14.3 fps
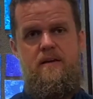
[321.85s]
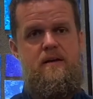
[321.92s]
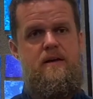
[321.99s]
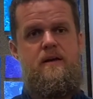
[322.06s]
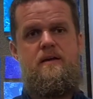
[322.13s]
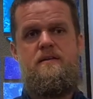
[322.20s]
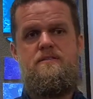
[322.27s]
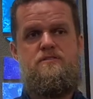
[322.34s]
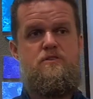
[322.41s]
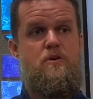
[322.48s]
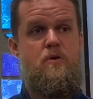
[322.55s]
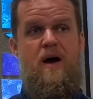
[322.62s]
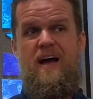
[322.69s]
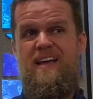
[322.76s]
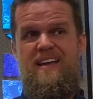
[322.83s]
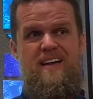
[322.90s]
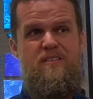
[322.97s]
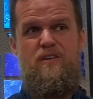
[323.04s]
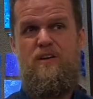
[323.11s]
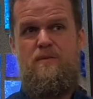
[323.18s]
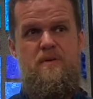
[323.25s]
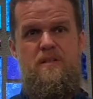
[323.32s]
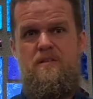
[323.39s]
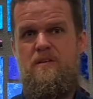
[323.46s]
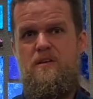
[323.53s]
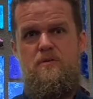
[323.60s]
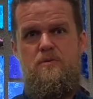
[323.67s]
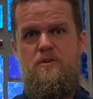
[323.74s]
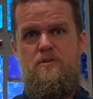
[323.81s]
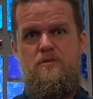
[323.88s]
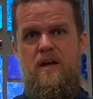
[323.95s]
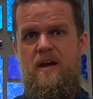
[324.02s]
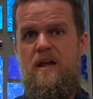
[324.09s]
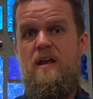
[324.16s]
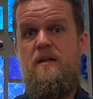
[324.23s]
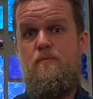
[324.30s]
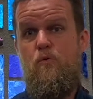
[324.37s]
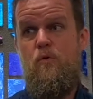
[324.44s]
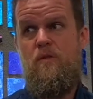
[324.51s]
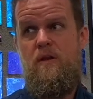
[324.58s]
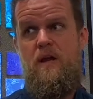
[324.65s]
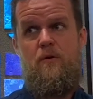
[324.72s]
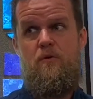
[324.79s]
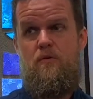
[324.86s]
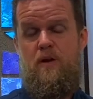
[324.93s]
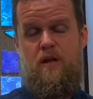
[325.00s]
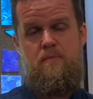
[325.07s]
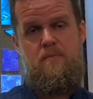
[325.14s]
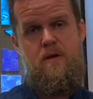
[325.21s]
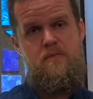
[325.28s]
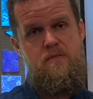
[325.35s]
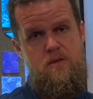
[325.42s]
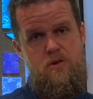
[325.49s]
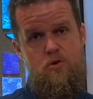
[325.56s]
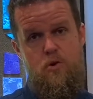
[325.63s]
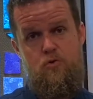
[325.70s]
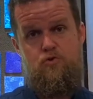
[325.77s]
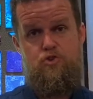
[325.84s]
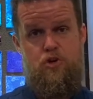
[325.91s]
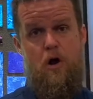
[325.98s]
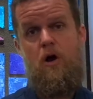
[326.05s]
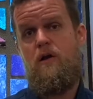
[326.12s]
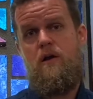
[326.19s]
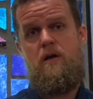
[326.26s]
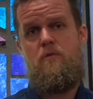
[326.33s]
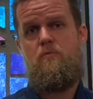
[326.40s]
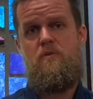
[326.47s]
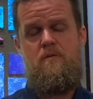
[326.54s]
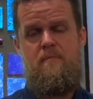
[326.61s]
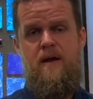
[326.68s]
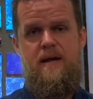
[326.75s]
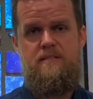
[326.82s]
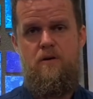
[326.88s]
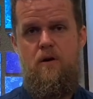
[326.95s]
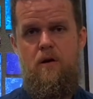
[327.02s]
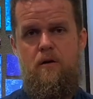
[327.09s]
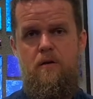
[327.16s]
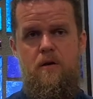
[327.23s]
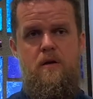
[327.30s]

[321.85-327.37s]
and so I can't recommend that you would do that any more than I would recommend that you go jogging with a mask on.